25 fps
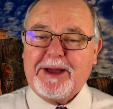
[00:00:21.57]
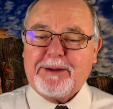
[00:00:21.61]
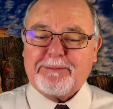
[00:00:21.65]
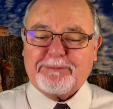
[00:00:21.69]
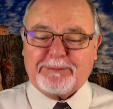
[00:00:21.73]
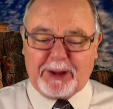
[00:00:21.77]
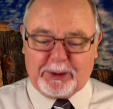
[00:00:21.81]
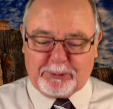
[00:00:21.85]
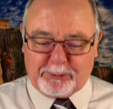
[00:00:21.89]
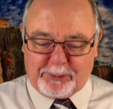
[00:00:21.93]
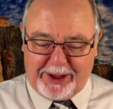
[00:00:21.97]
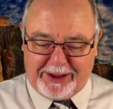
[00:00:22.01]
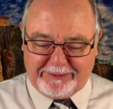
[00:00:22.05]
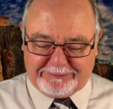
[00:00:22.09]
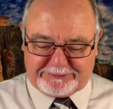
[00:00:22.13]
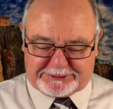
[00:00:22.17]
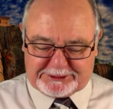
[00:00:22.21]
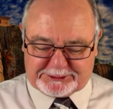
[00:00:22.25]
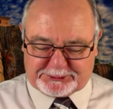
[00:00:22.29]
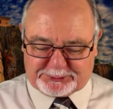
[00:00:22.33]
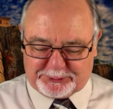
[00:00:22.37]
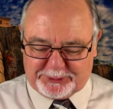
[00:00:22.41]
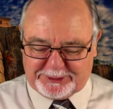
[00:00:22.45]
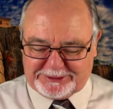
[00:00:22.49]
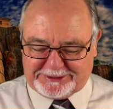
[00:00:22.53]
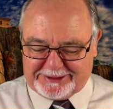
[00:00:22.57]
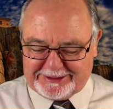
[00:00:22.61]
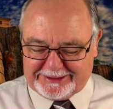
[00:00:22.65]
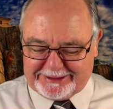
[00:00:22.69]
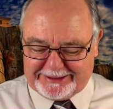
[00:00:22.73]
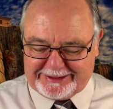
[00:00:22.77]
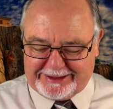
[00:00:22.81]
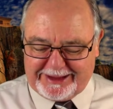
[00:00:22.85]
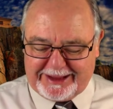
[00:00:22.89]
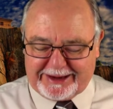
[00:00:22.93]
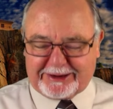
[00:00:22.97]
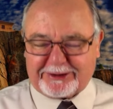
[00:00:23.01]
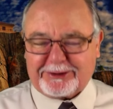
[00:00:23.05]
My wife just recently
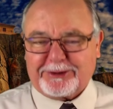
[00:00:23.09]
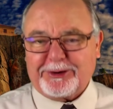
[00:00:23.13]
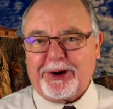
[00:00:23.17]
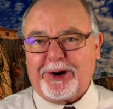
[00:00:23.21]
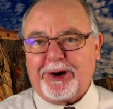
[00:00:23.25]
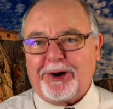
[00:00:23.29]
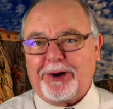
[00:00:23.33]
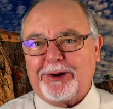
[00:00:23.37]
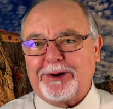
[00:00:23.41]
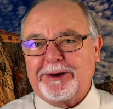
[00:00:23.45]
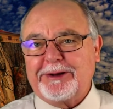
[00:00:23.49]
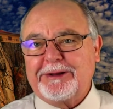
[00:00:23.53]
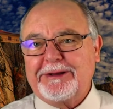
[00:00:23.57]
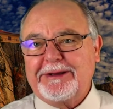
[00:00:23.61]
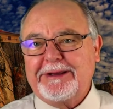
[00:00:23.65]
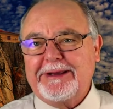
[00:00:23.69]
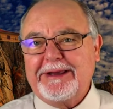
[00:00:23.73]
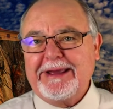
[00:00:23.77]
got a call,